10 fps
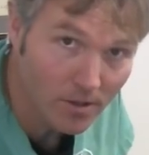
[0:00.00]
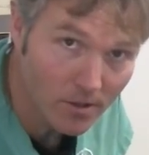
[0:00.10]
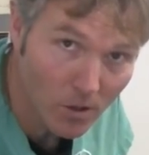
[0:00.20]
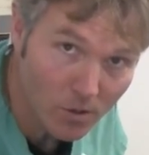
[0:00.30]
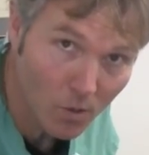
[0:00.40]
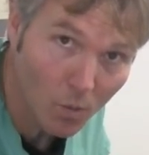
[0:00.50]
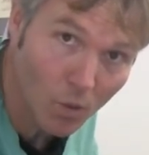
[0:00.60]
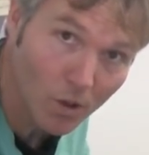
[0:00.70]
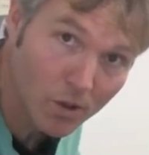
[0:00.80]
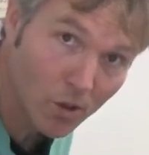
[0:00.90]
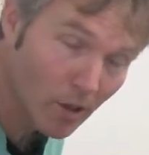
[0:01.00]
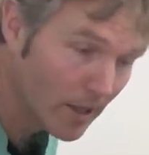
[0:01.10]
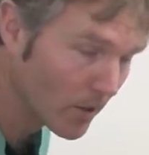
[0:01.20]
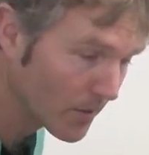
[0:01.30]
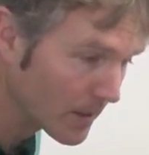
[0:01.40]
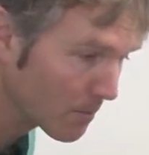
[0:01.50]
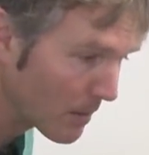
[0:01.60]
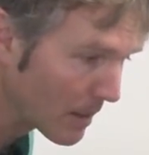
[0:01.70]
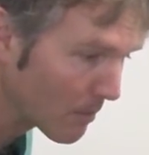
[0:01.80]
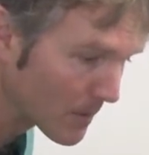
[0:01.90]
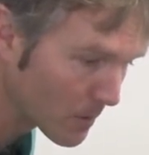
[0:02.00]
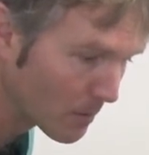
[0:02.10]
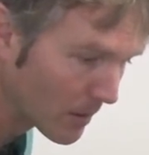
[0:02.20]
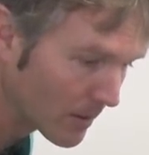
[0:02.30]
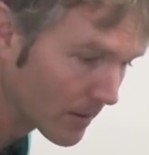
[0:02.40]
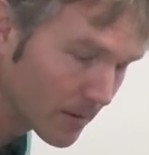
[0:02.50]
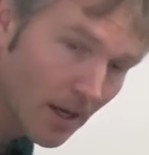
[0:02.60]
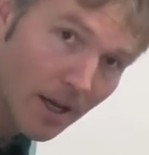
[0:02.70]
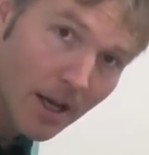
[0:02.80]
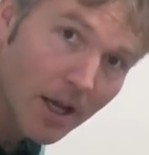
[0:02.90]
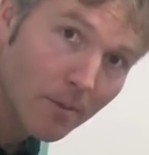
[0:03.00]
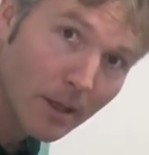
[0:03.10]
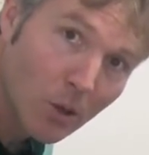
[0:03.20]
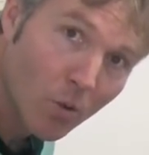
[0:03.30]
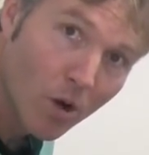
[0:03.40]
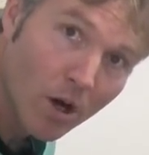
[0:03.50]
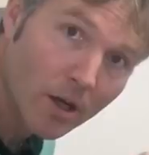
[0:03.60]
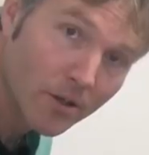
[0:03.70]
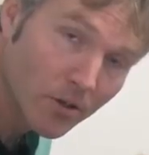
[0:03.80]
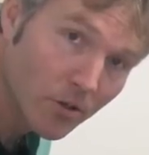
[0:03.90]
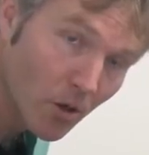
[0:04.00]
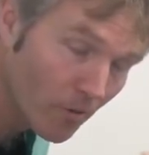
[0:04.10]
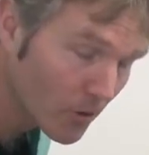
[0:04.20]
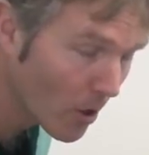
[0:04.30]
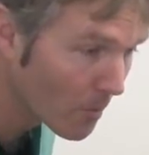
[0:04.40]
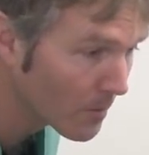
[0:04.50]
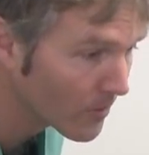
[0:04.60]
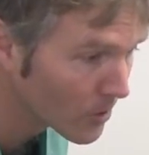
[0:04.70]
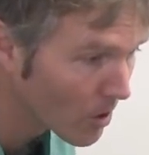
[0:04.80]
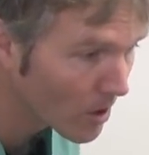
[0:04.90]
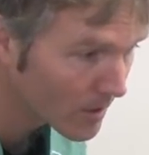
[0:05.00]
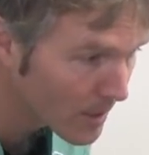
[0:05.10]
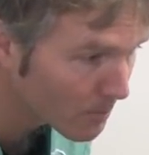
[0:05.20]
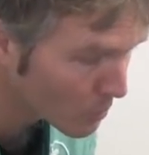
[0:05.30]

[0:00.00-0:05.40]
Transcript: This also works great on these big muscle bellies, big quads on, over top of your dog's hip